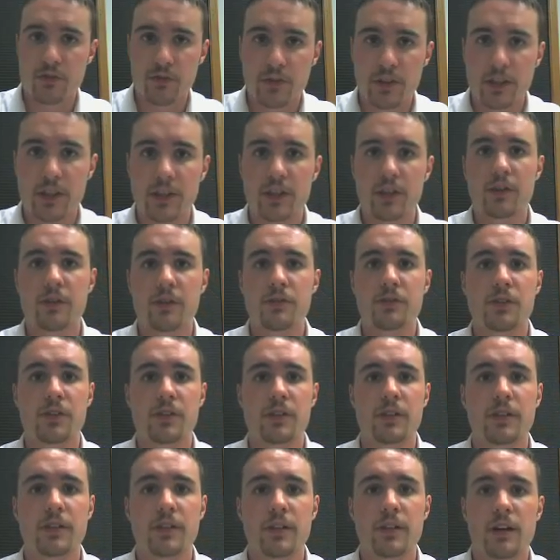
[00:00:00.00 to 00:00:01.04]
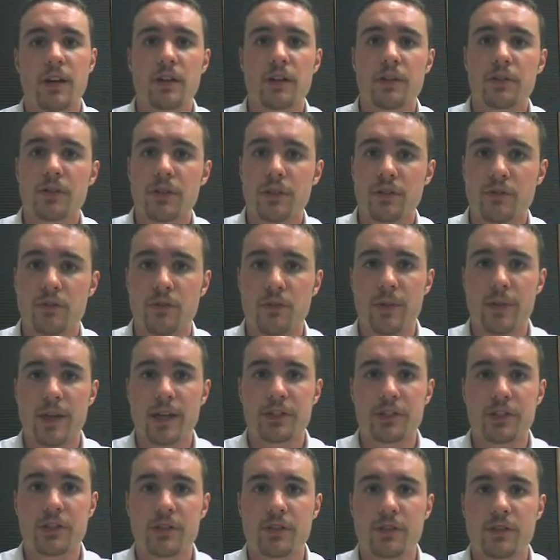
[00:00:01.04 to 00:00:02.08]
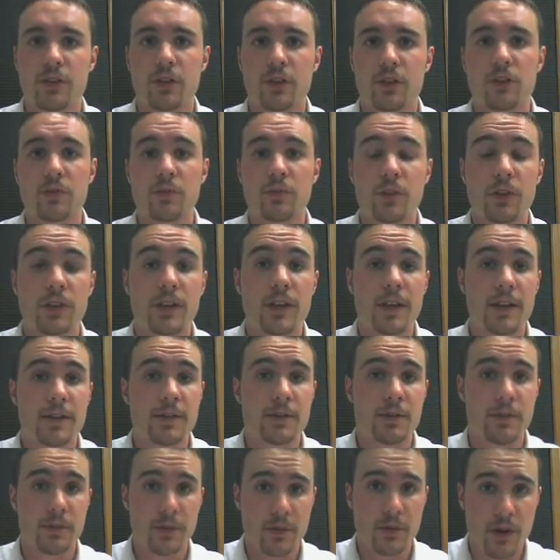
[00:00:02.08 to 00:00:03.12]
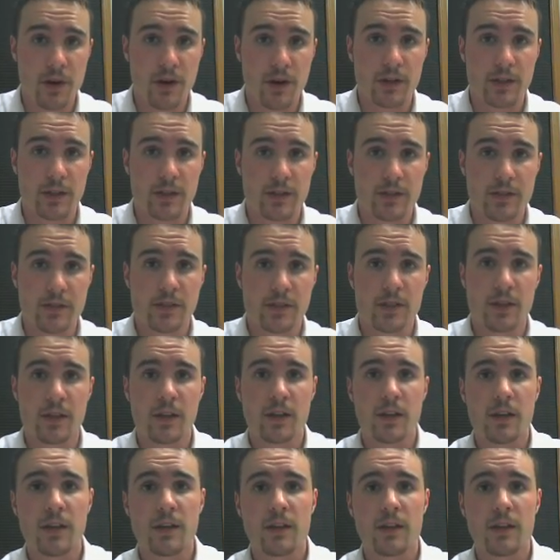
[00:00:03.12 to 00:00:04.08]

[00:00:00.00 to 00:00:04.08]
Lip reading: videos, and other information to communicate to an audience.